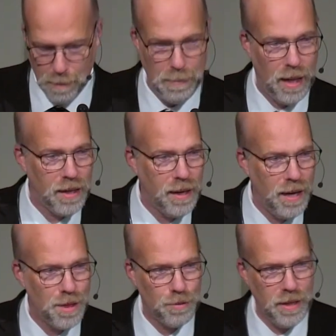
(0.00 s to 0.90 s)
Malachi
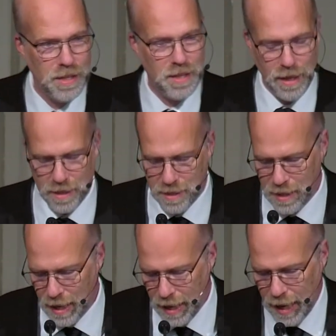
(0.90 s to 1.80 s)
3 says,
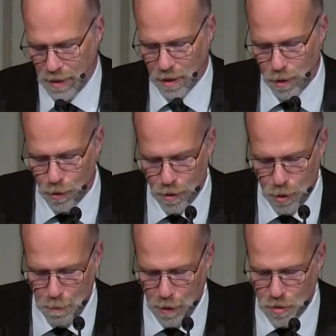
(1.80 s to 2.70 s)
"And the Lord
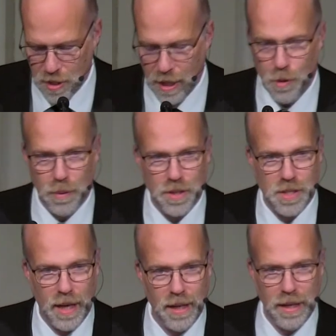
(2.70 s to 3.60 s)
whom you seek will
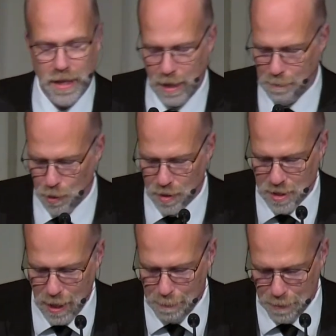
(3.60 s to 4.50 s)
suddenly come to his
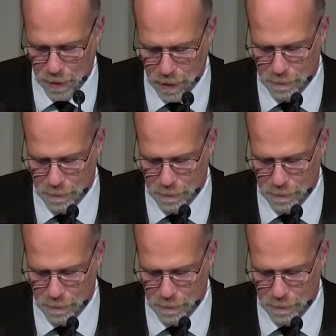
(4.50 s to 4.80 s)
temple."